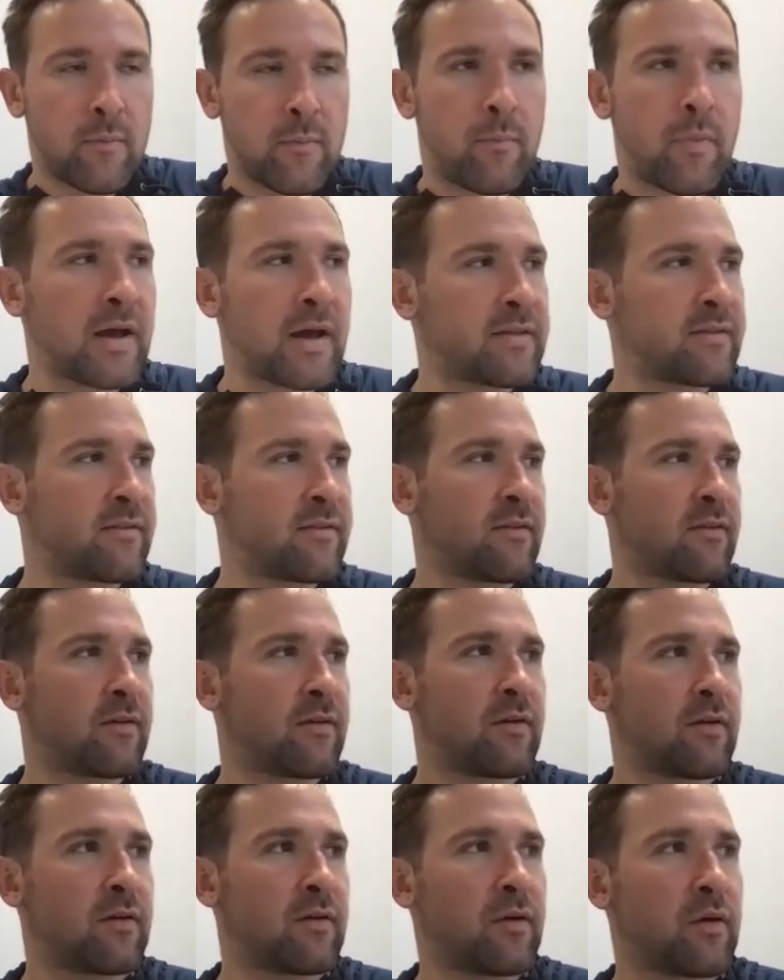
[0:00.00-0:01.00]
But
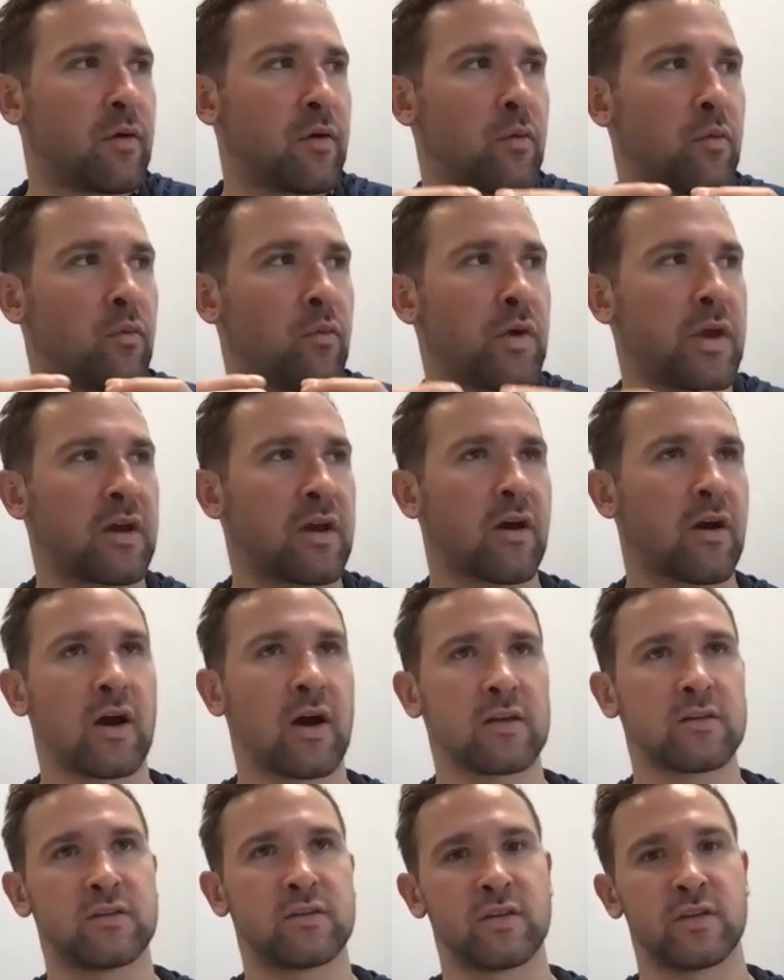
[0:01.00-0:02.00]
we
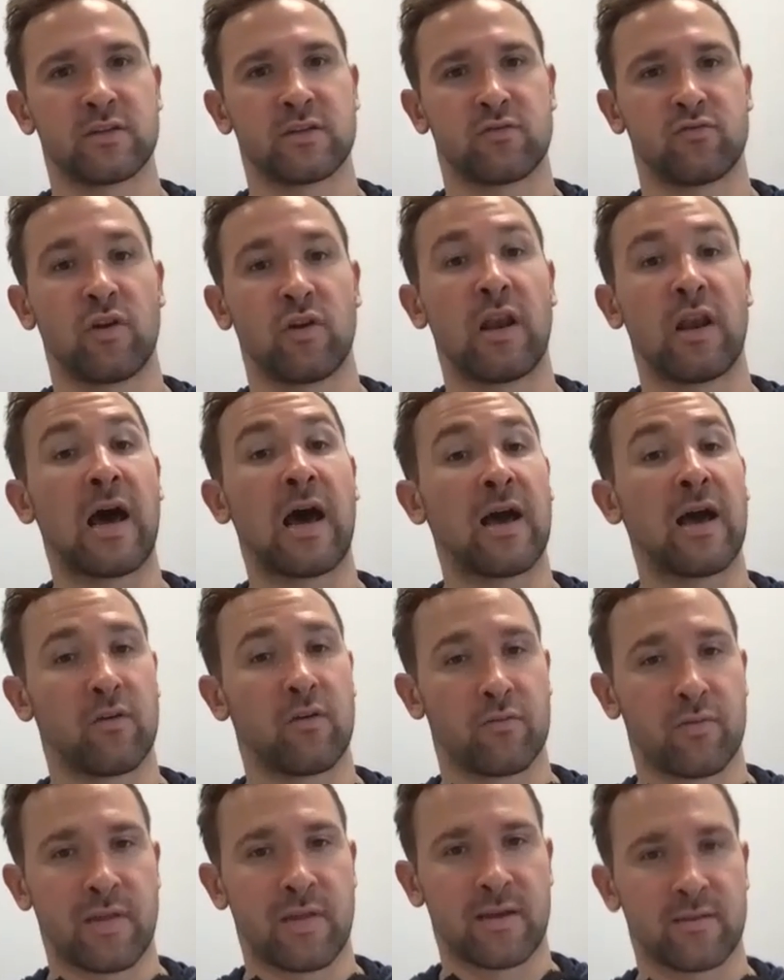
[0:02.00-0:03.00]
can't just rely
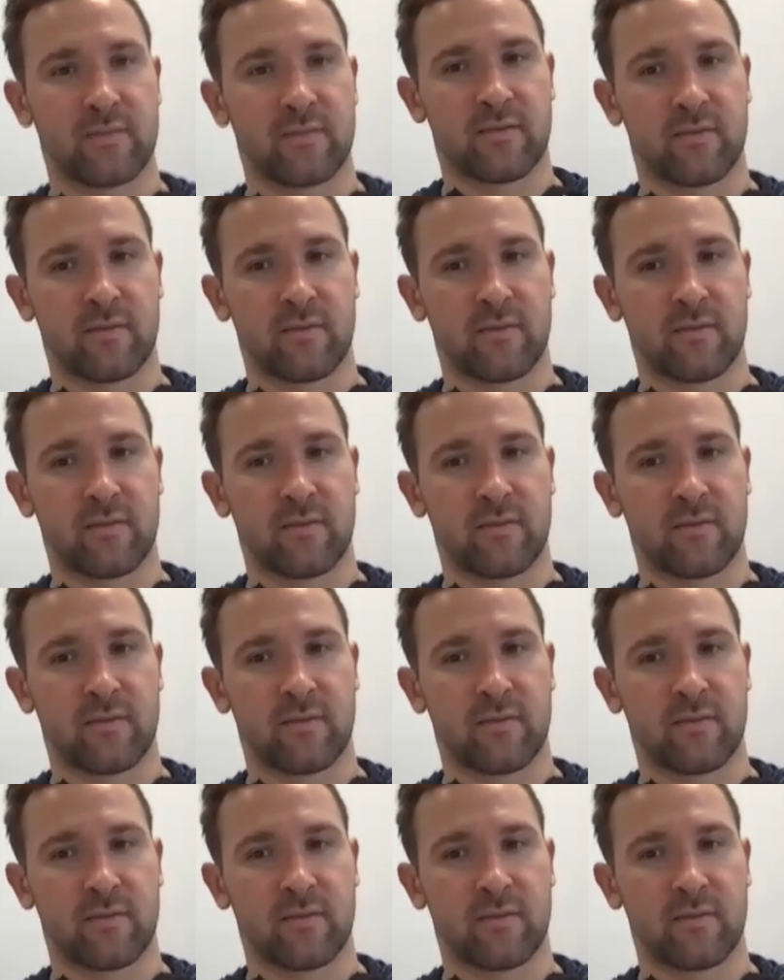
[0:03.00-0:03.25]
on that.